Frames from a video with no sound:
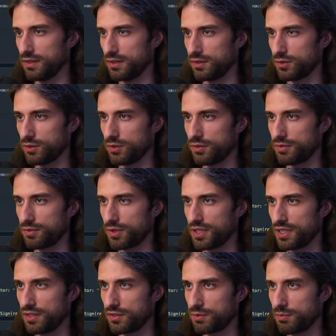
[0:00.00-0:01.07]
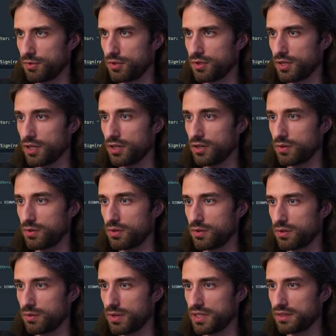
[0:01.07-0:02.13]
so freaking small. Oh,
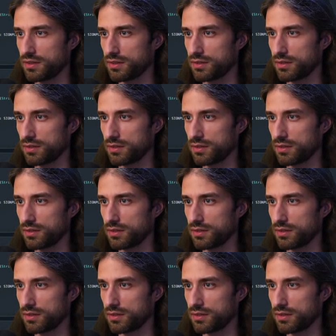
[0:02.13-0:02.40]
wait.